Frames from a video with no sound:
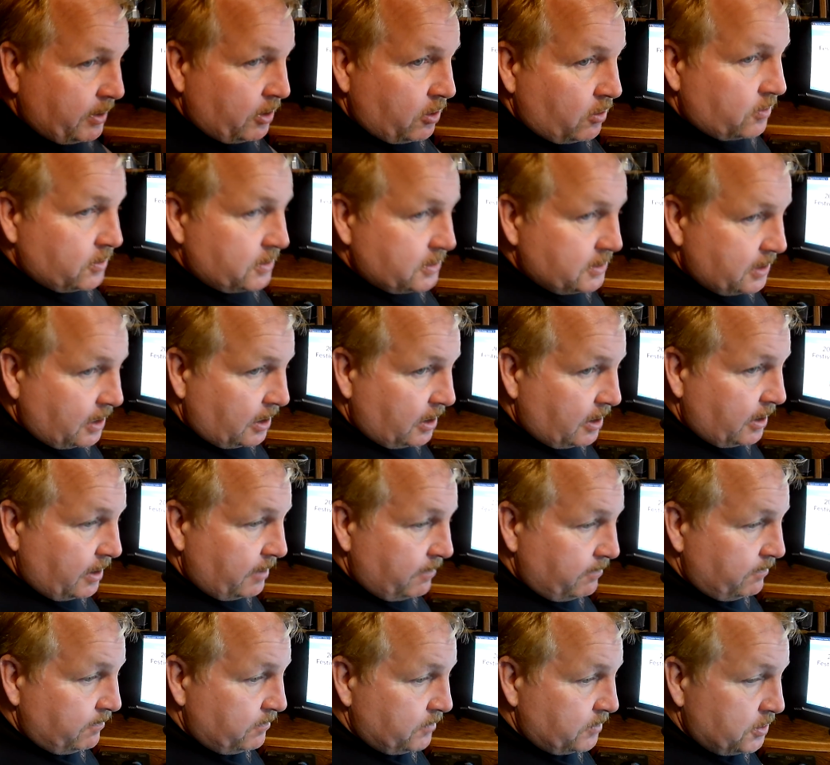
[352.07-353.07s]
all the
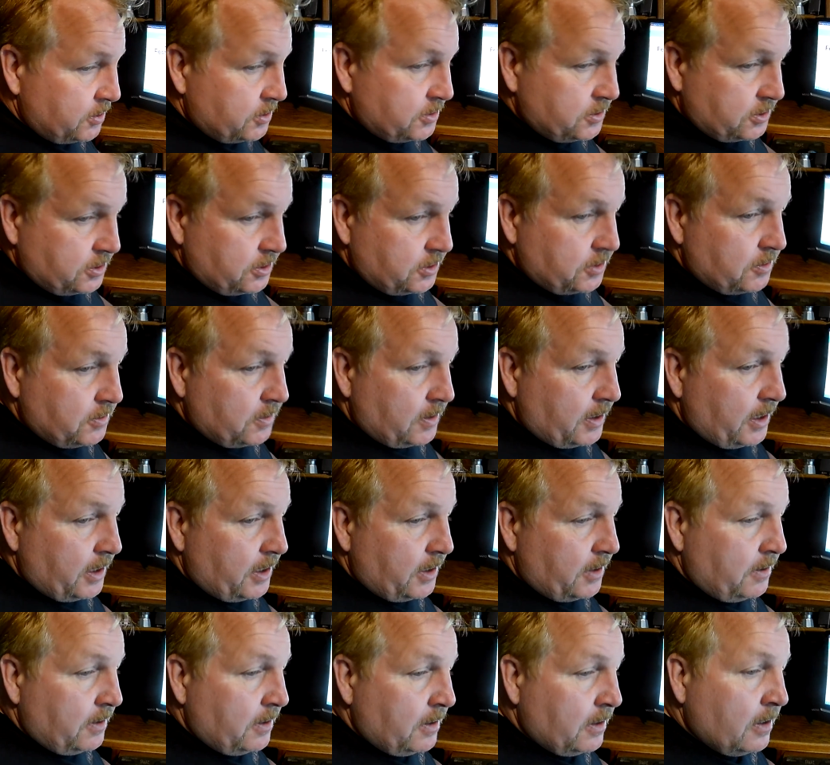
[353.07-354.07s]
time, used to,
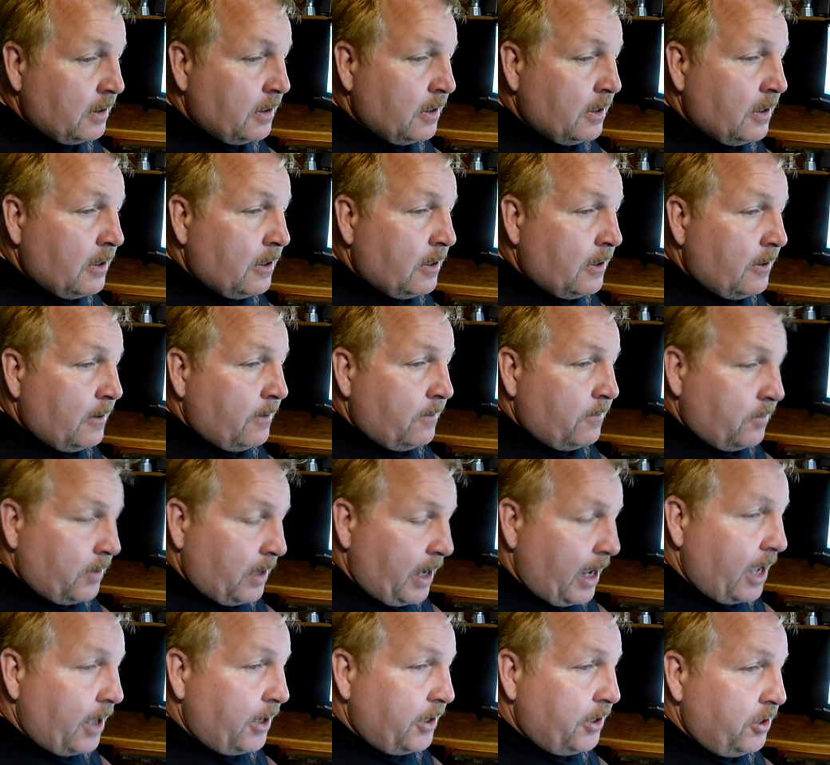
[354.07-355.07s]
and
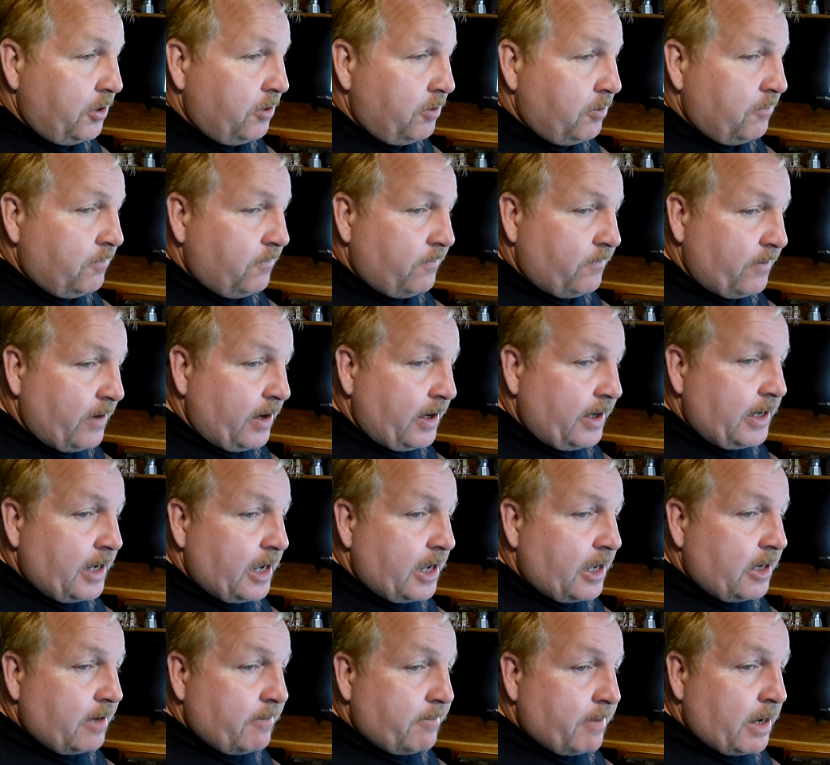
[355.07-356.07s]
how do you find
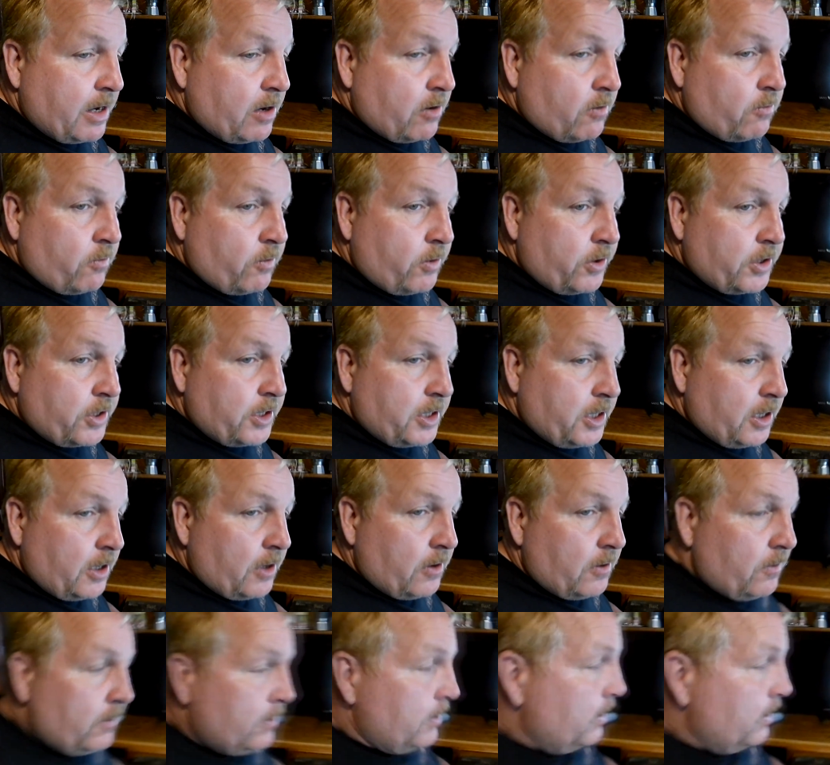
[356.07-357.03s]
out about where to go?